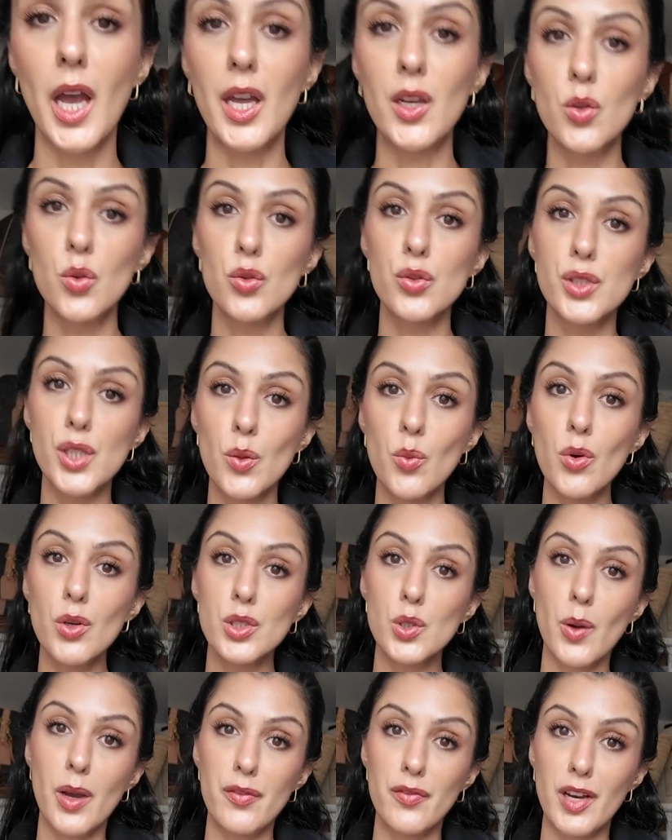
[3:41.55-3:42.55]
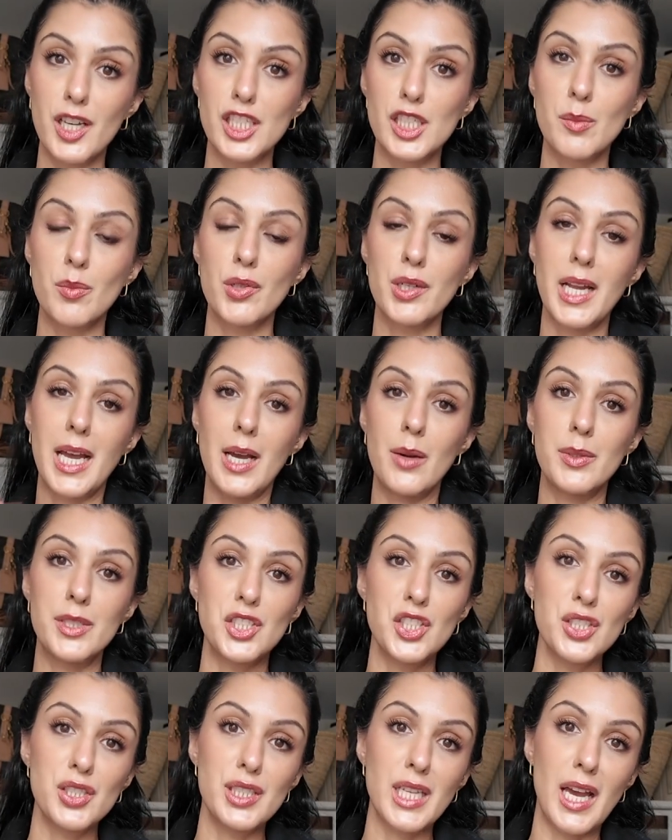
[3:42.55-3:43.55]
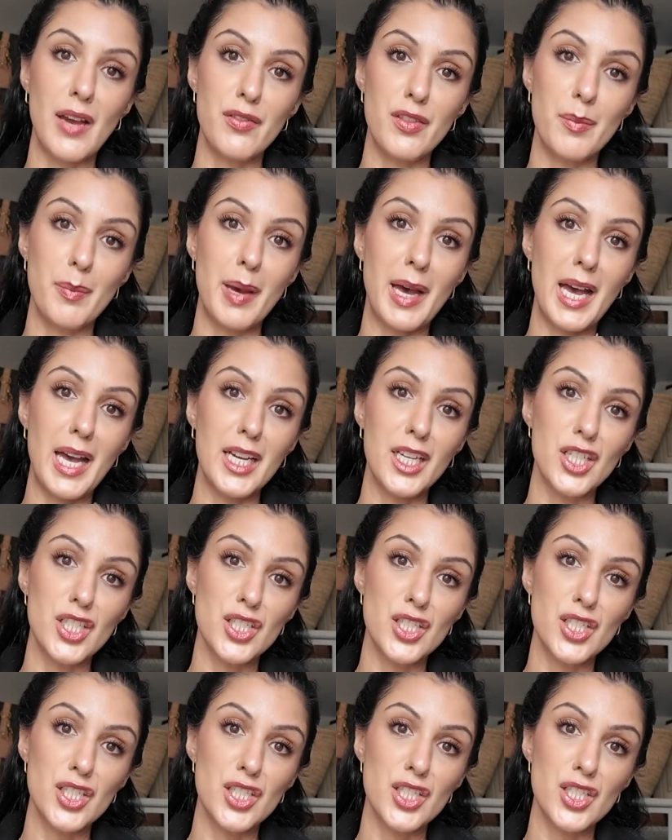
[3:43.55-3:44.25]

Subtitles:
And also what's quite fashionable now is just to have the bag